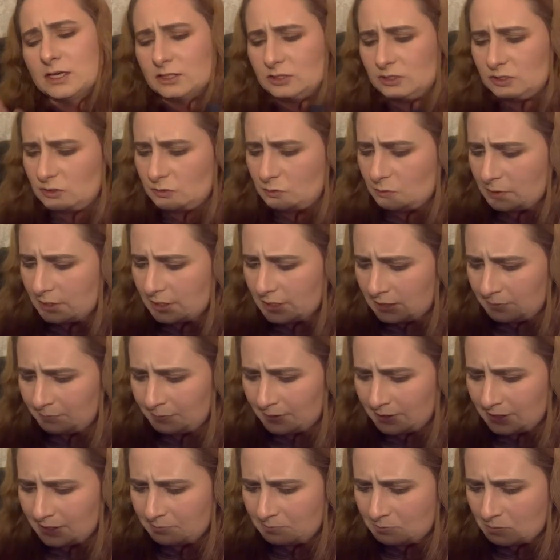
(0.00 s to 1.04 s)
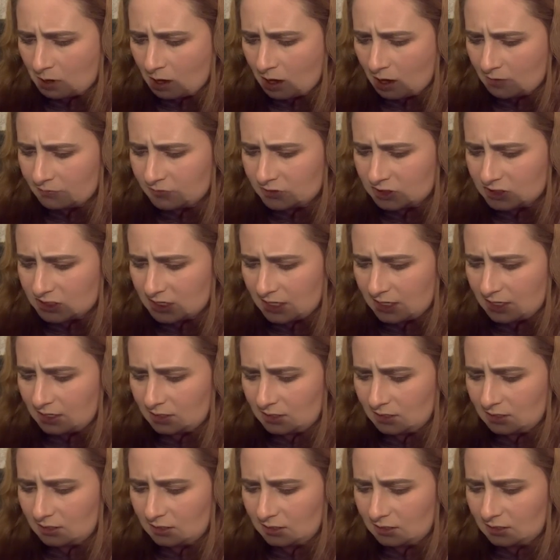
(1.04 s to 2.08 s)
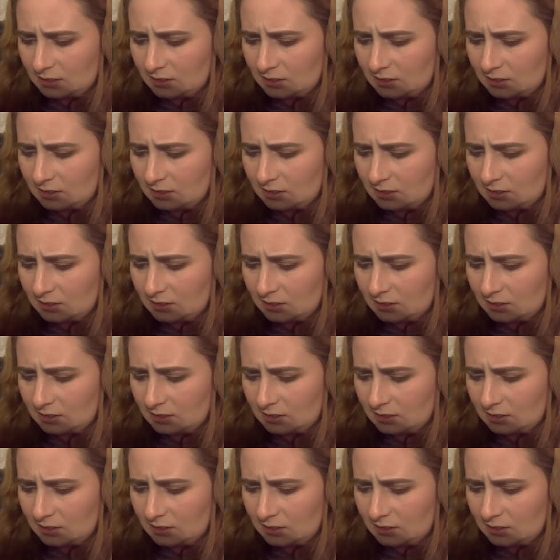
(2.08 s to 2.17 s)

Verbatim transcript: It's a really pretty mauve shade